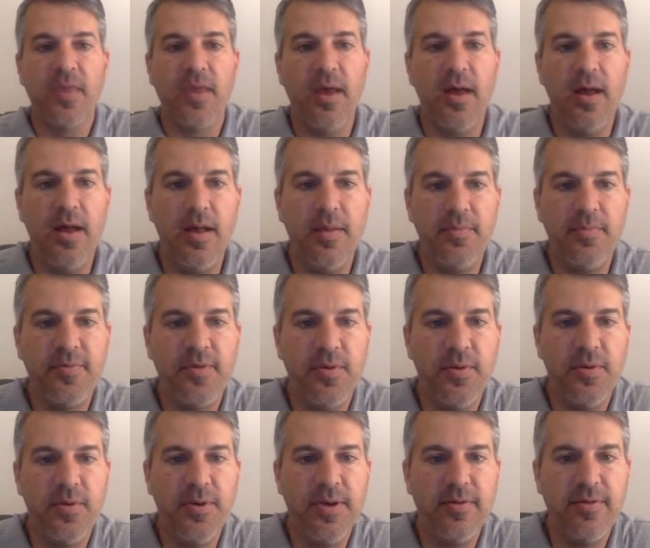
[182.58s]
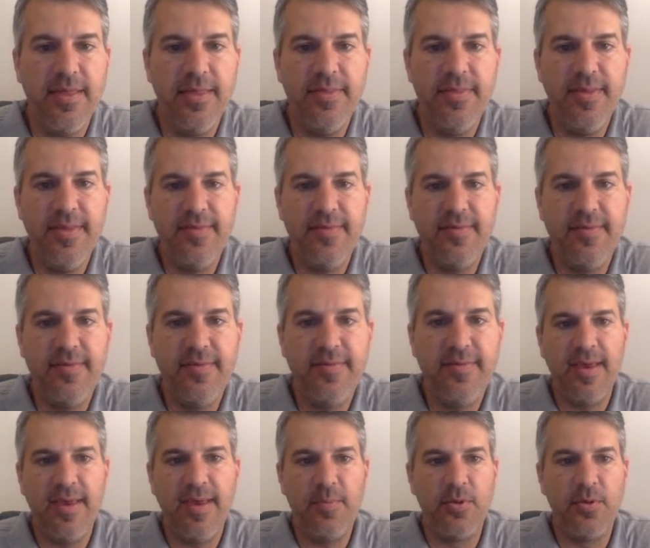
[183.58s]
Um, so here in this
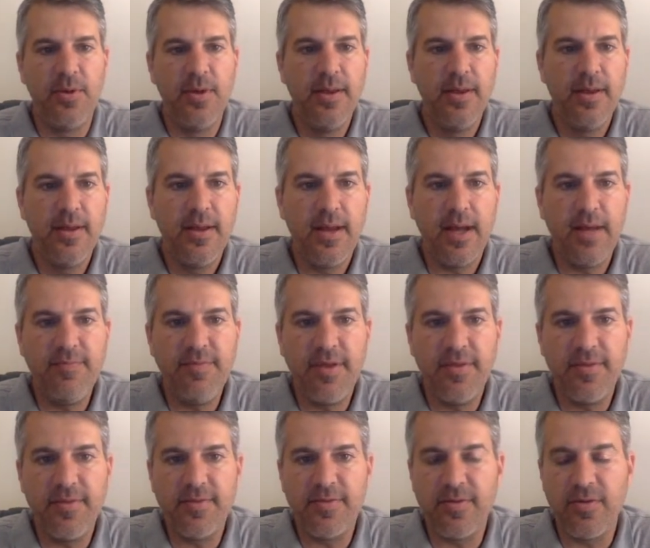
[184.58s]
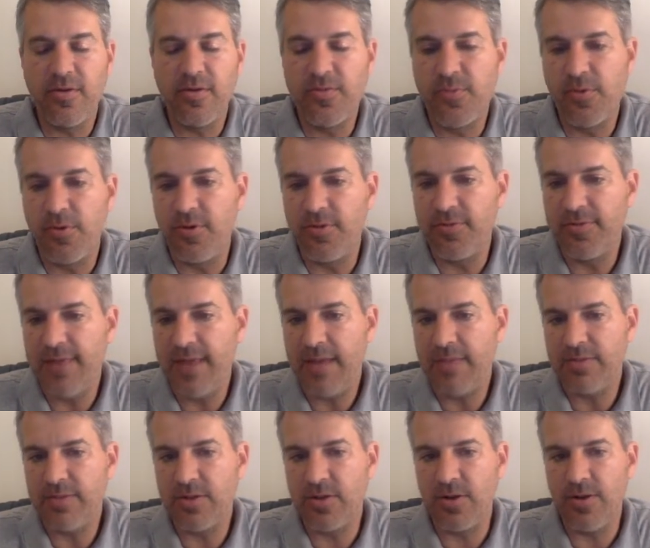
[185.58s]
example, I've done the search Pearl
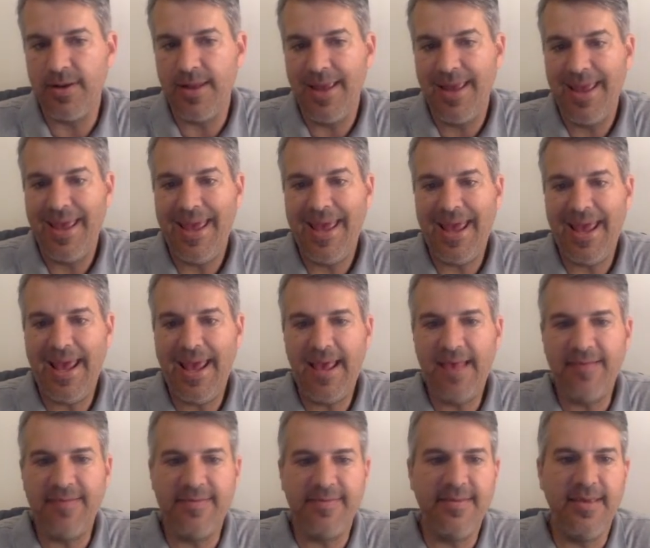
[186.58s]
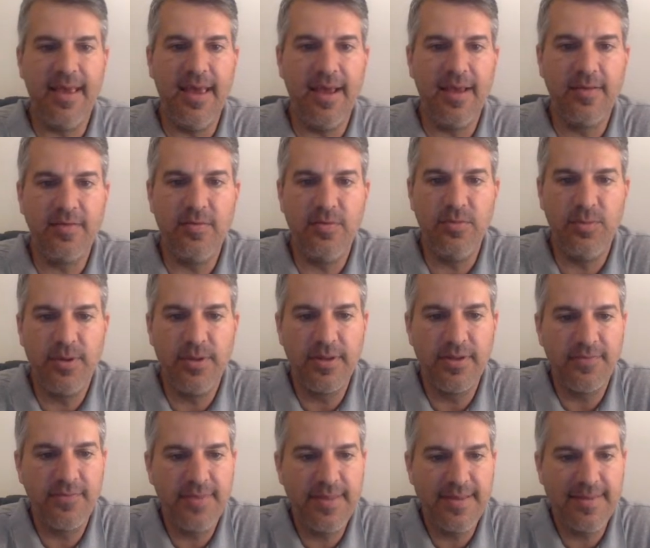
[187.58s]
Snap Shirt Aztec. So you want to
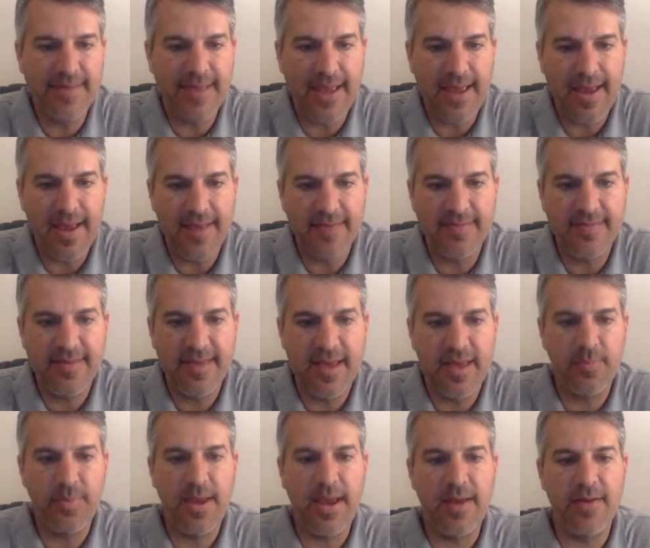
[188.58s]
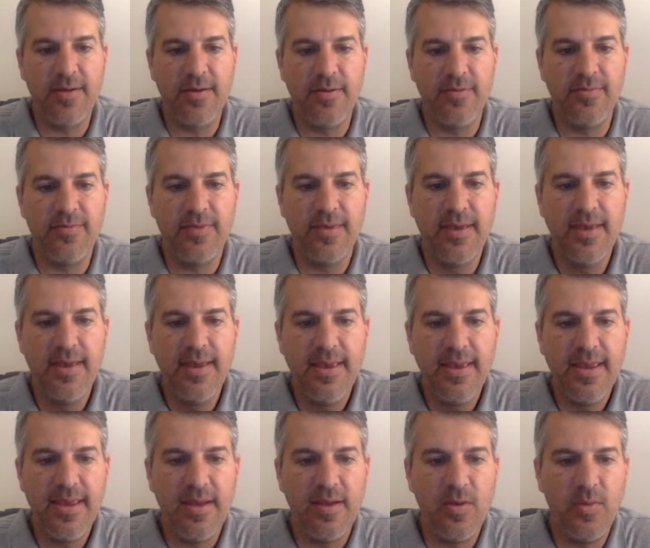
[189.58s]
look for these Aztec patterns.
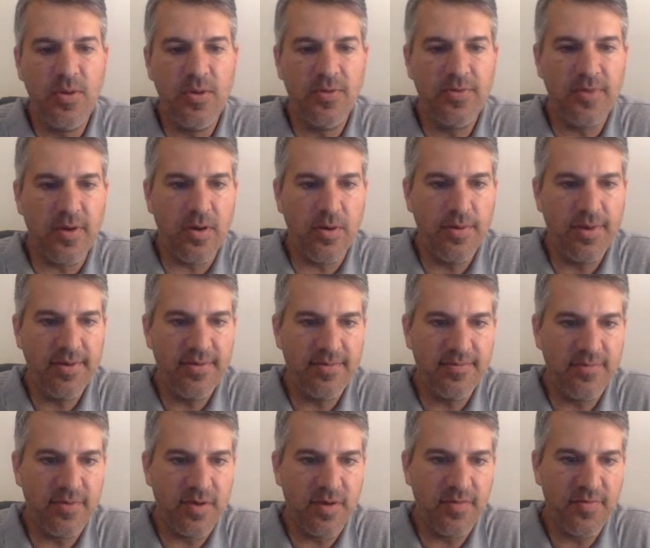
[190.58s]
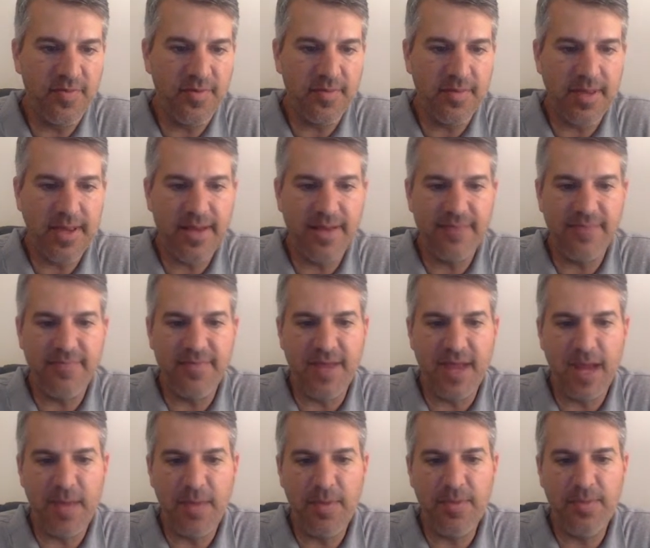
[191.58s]
It almost always involves some kind of
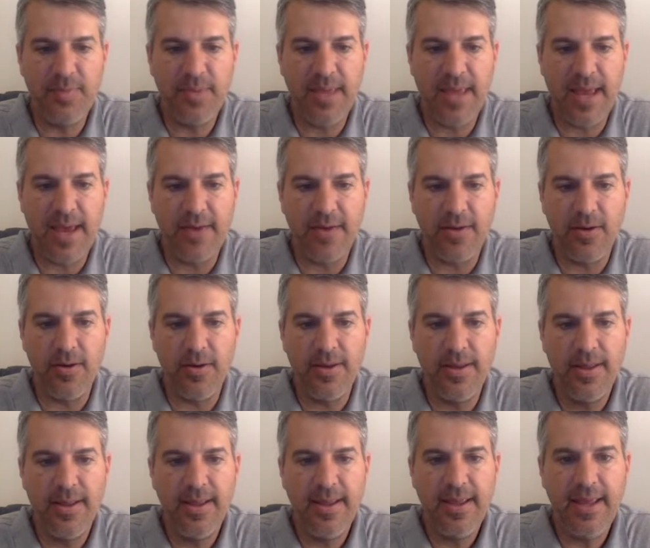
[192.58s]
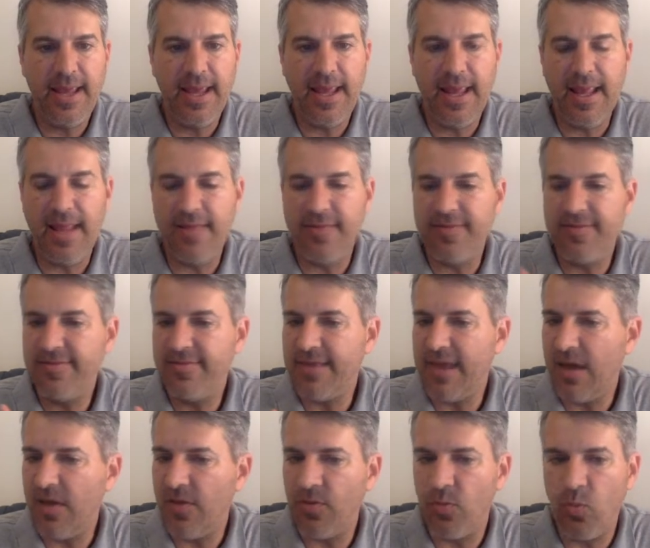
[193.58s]
diamond pattern and
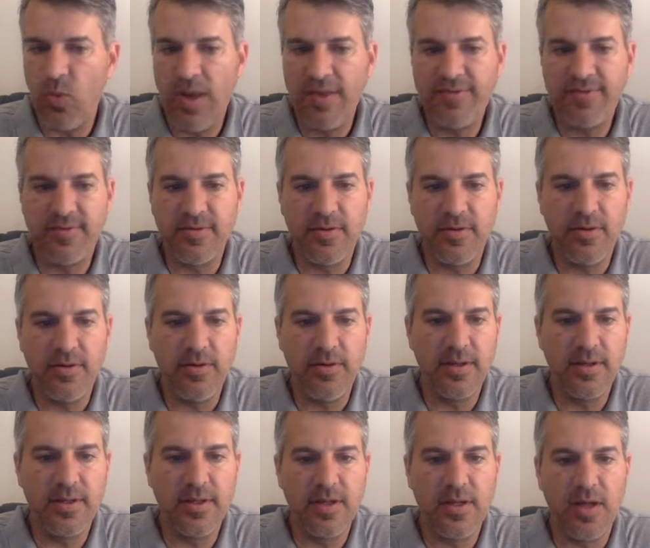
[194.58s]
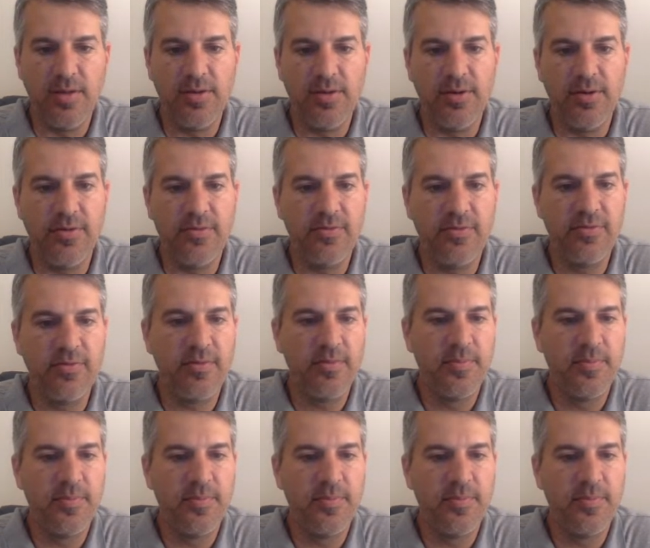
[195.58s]
southwestern colors.